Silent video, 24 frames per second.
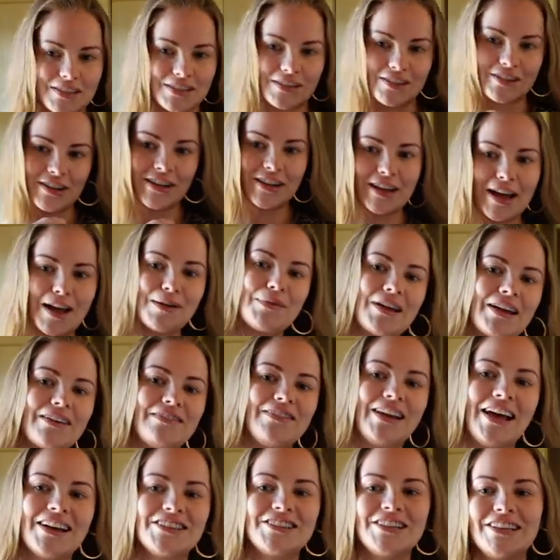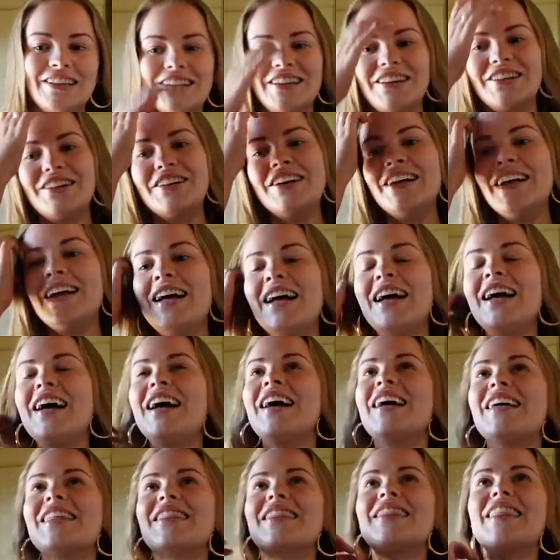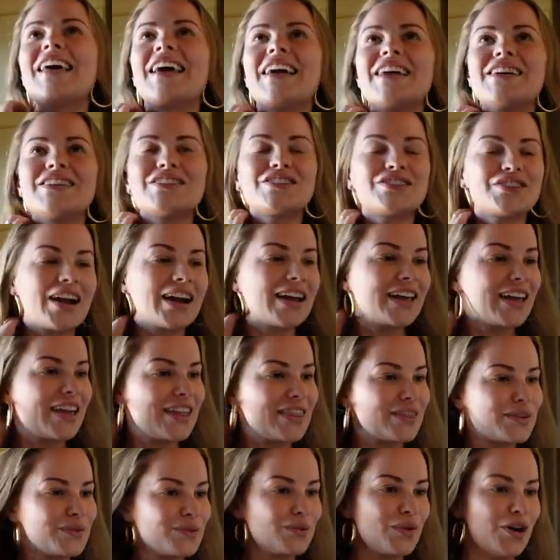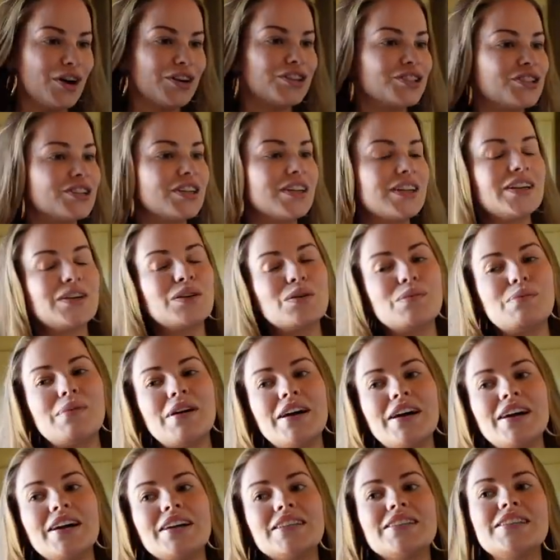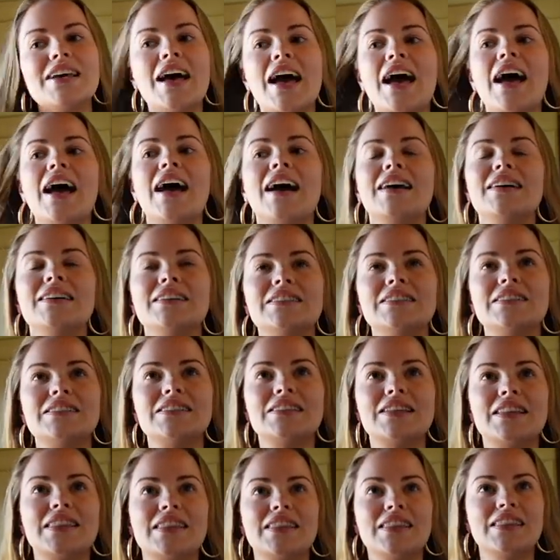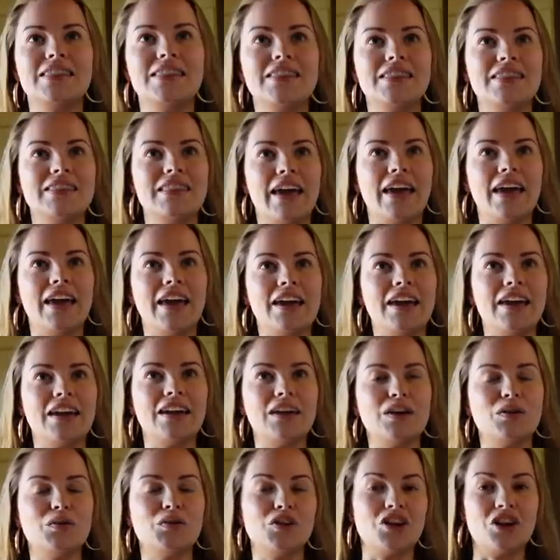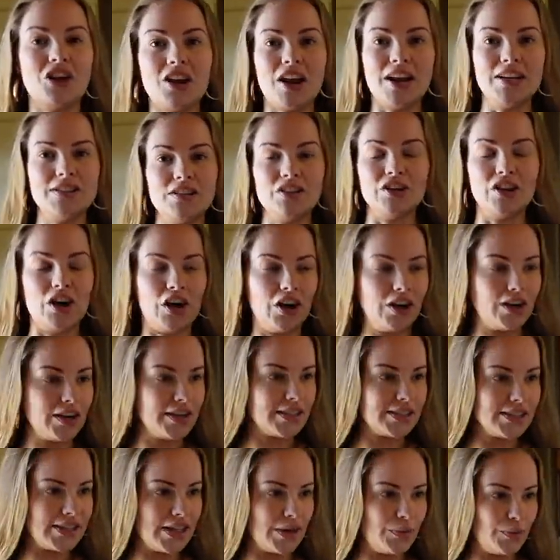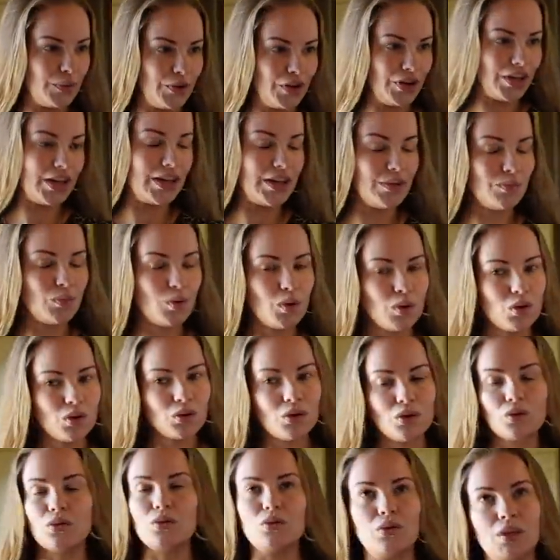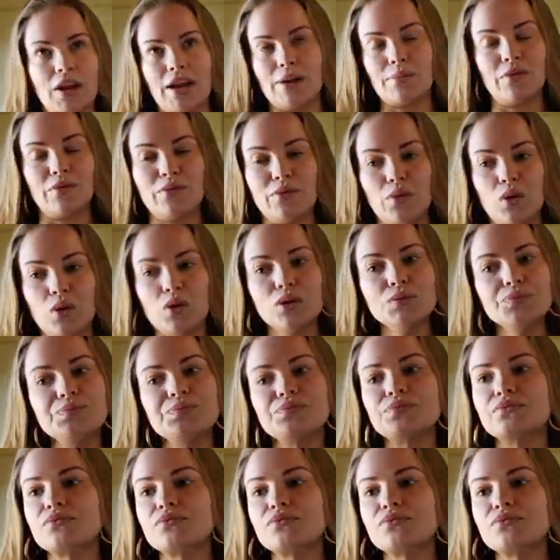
Sorry, I'm like flashing you. They shrank in the wash a little bit, and they were not as long as they were anymore, or like before.